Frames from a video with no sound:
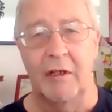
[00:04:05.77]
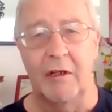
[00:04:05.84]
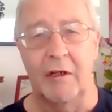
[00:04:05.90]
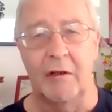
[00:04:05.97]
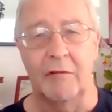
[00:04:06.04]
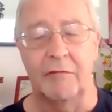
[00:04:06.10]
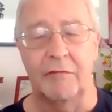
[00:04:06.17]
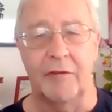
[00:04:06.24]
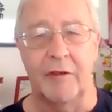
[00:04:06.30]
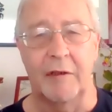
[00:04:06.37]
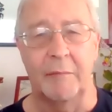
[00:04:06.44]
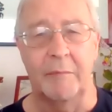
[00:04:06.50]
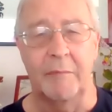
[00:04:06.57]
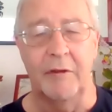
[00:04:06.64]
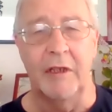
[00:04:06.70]
of
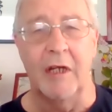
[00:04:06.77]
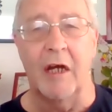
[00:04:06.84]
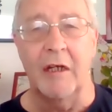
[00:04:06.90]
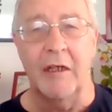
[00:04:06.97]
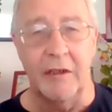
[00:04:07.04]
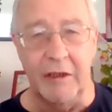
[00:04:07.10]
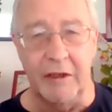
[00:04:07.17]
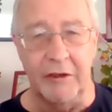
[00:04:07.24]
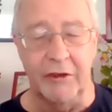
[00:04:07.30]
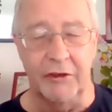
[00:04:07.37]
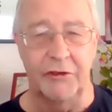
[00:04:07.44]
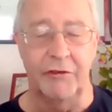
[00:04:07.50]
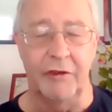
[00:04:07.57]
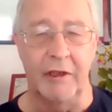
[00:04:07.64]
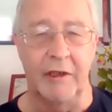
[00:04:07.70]
the iron
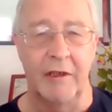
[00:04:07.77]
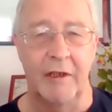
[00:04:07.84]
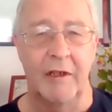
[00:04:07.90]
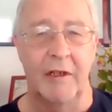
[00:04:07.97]
industry.